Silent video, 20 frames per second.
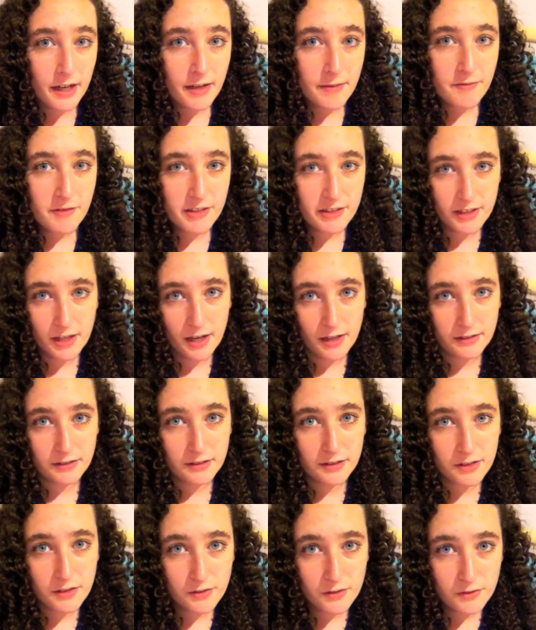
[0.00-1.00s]
I've decided
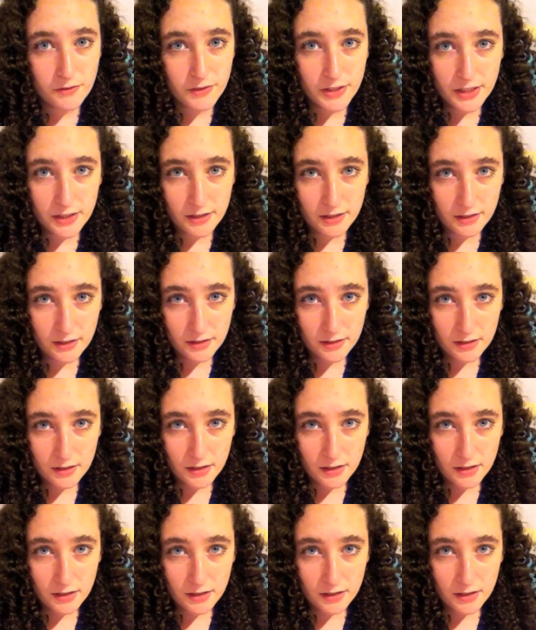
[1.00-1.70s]
to do VEDA